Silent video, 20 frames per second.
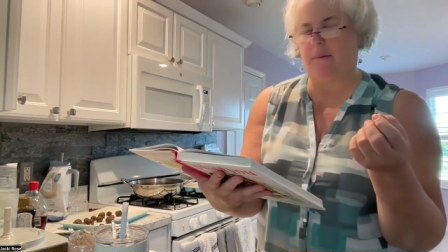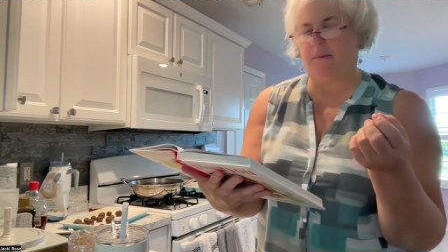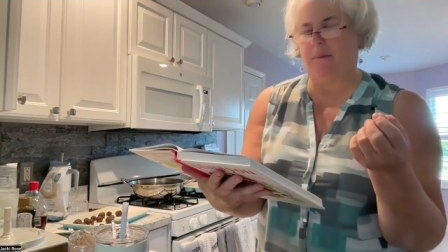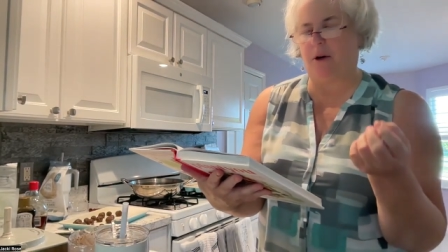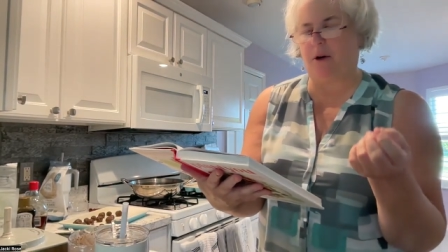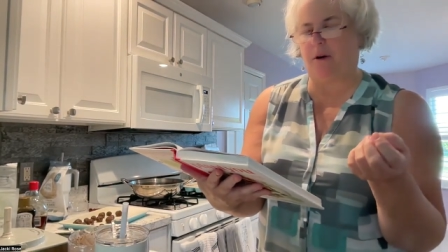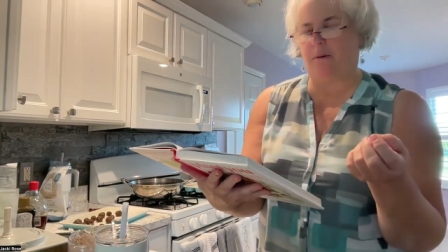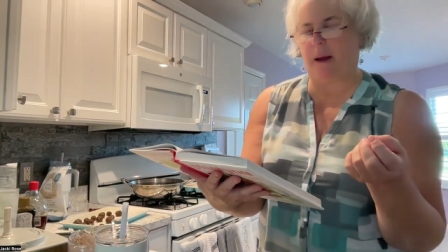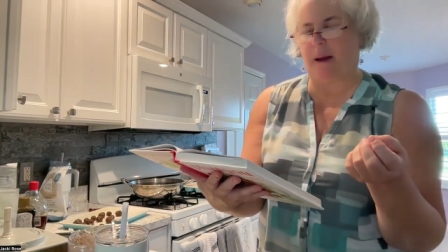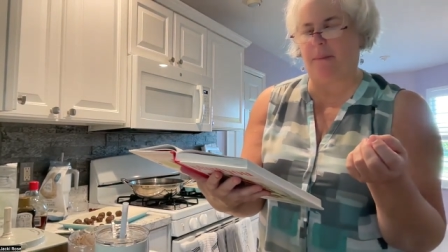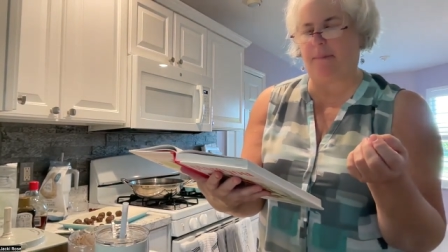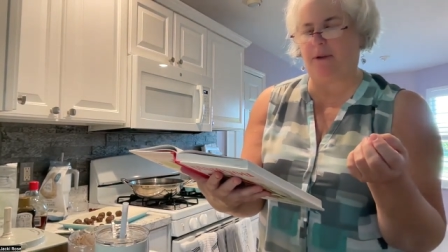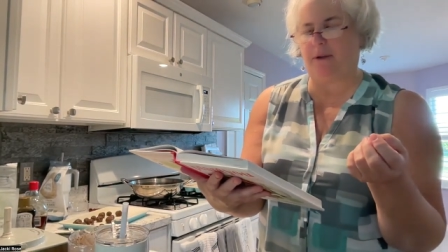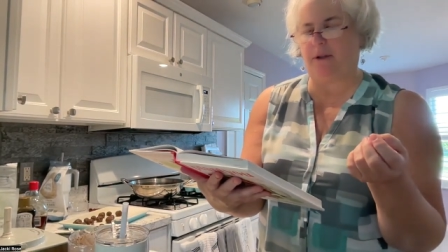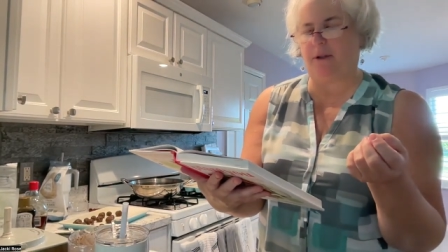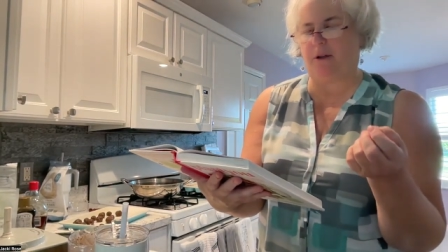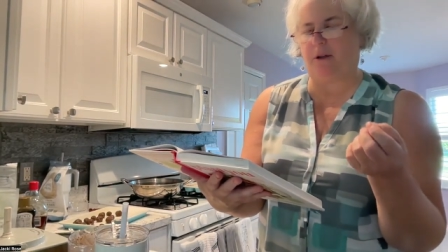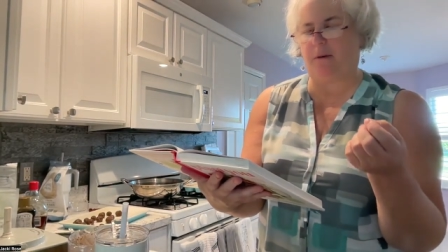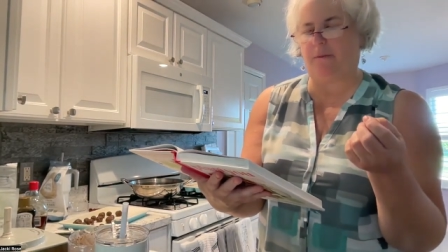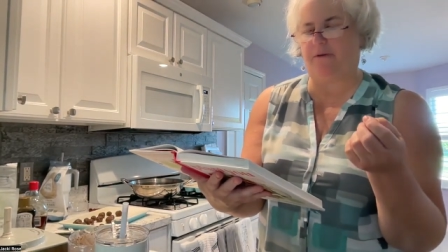pure maple
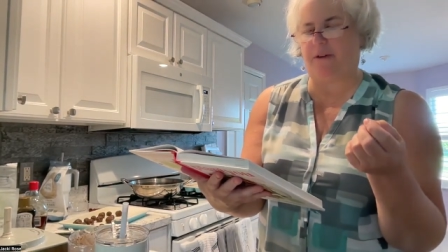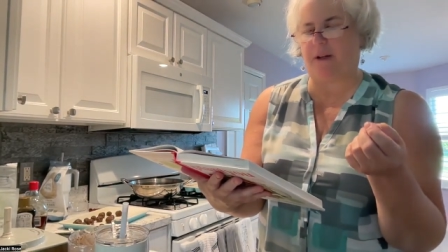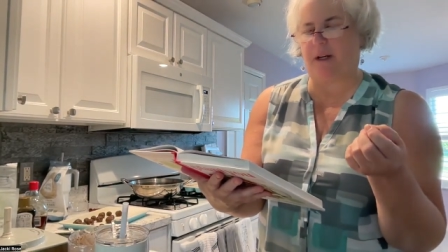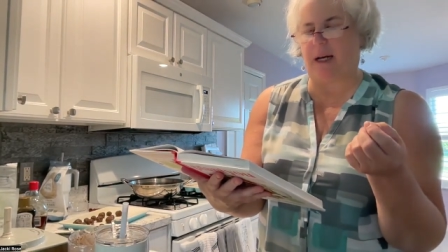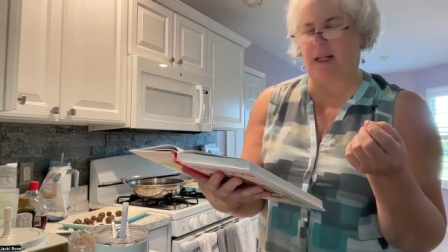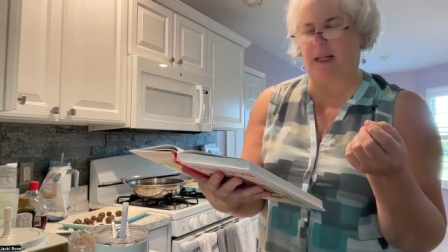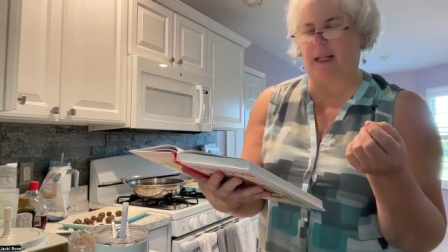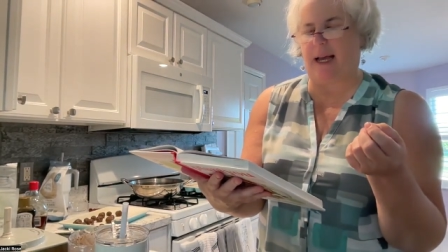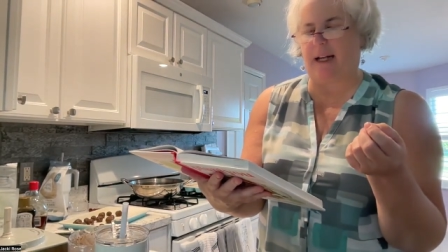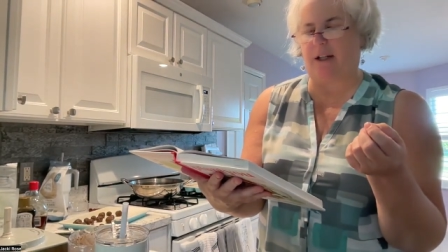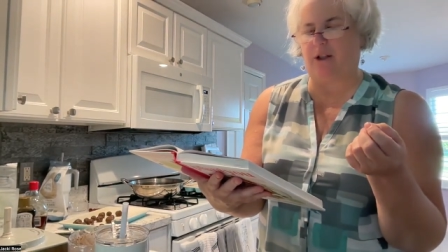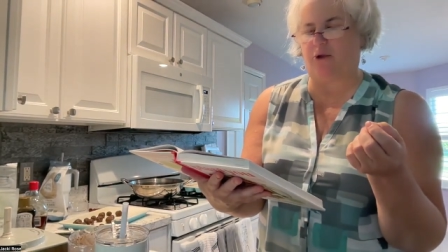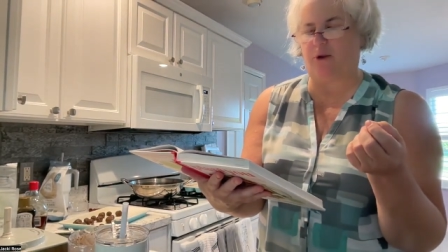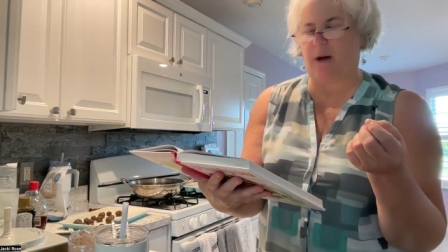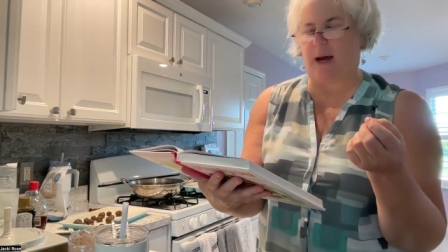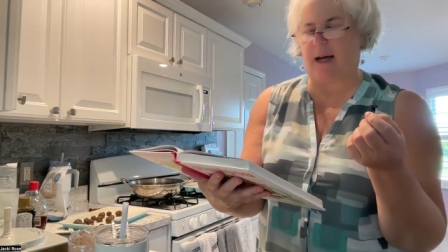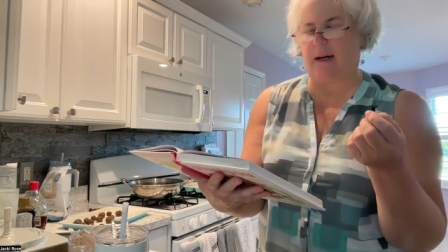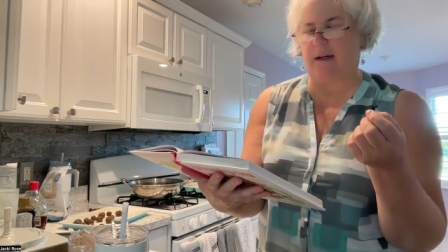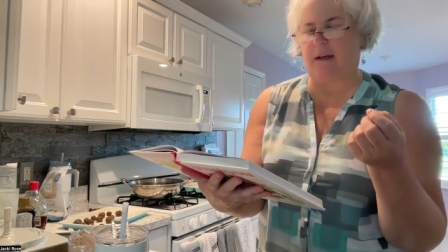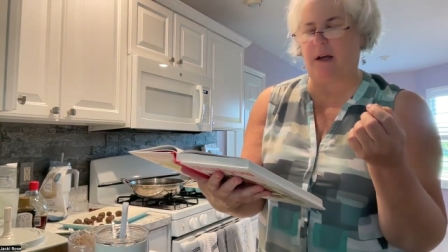syrup, vanilla
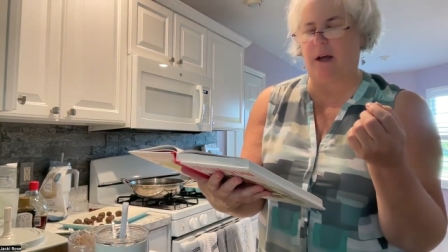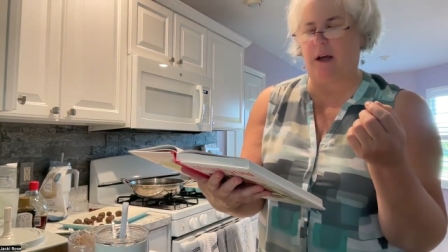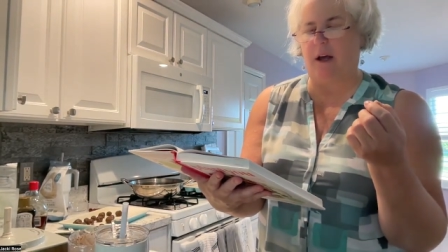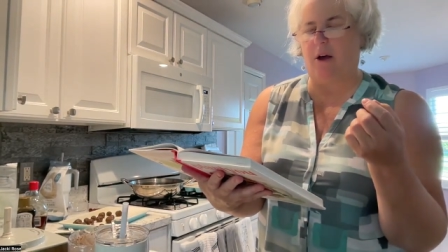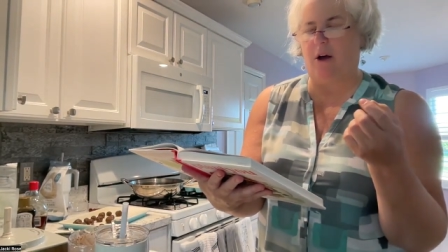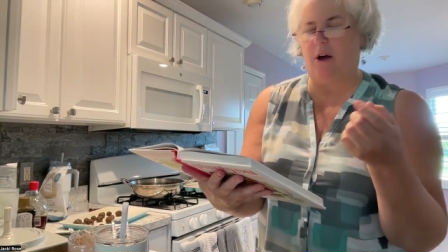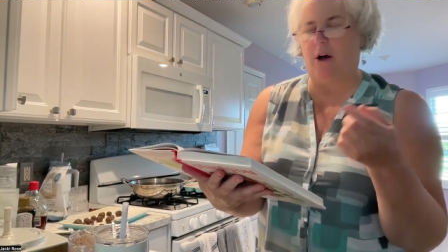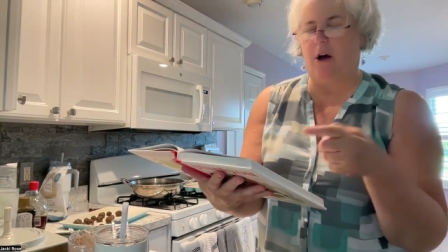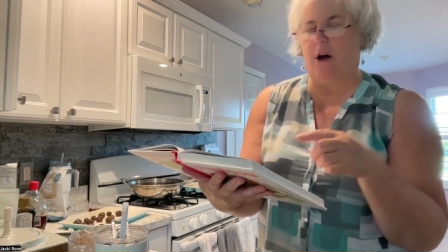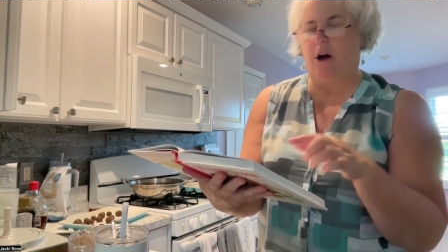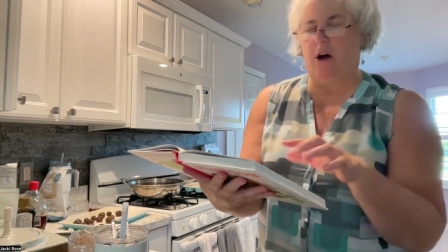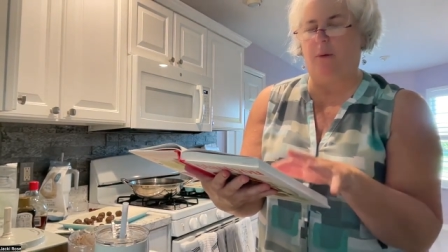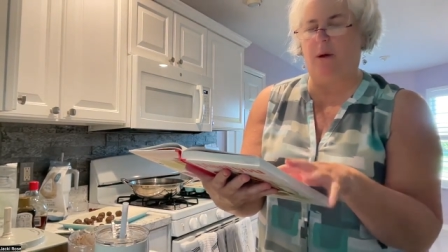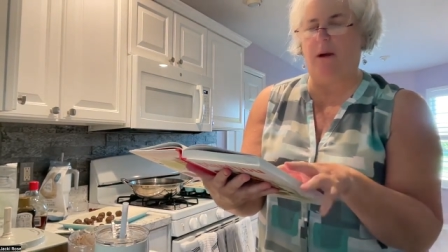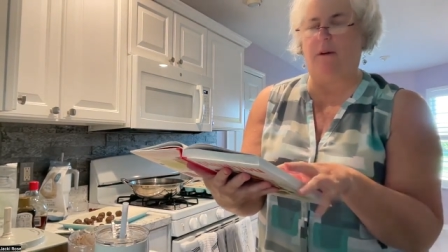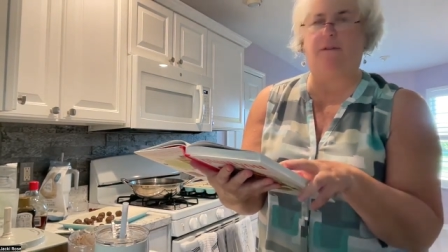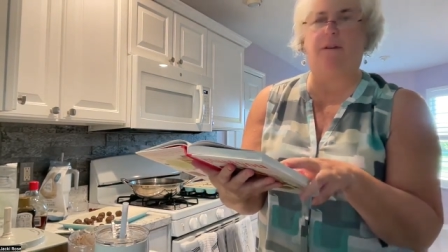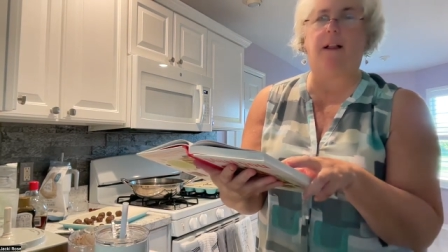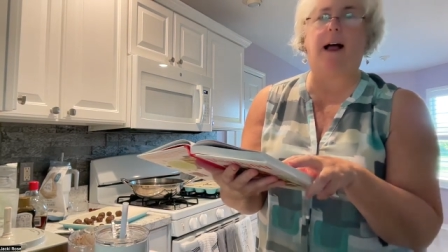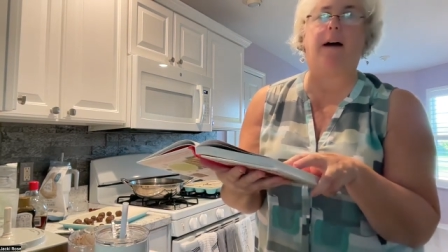extract, whole
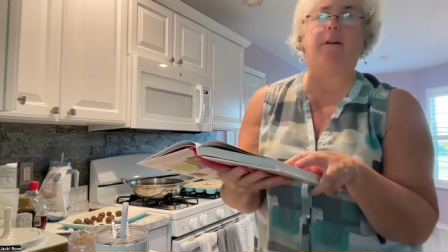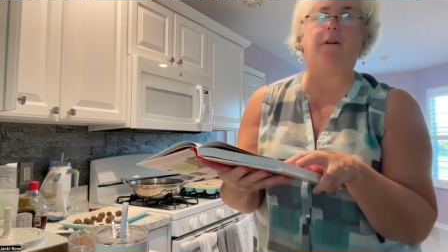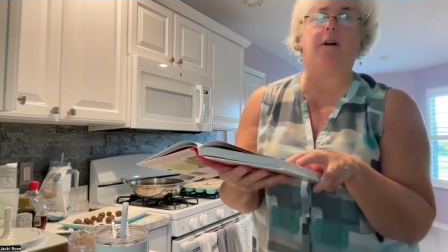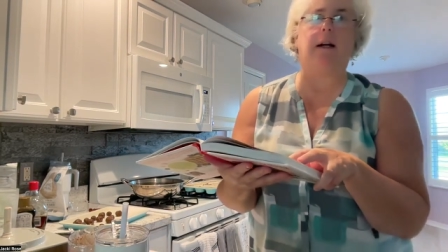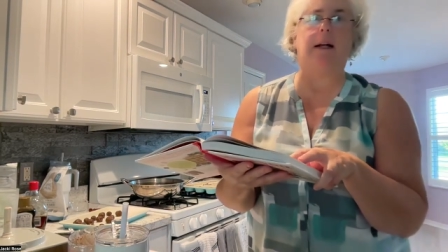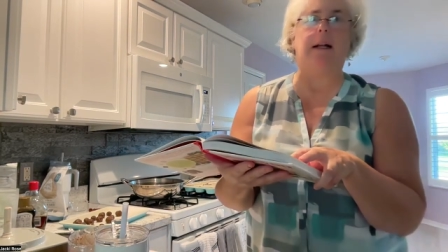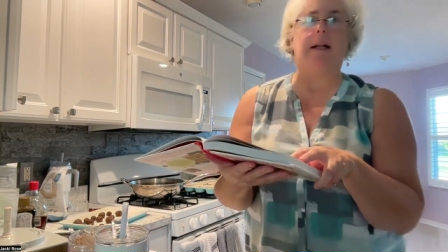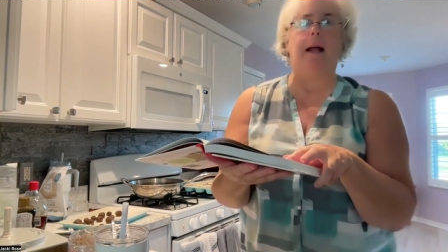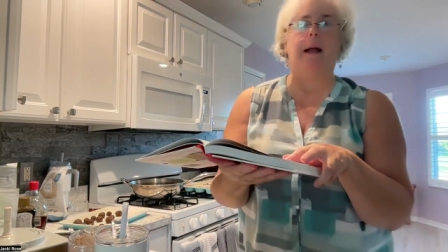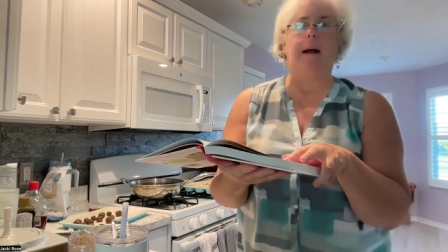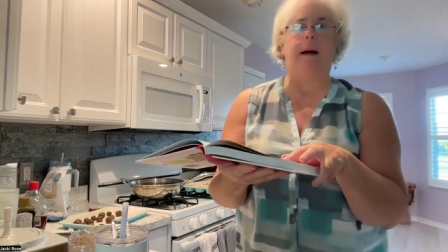wheat flour,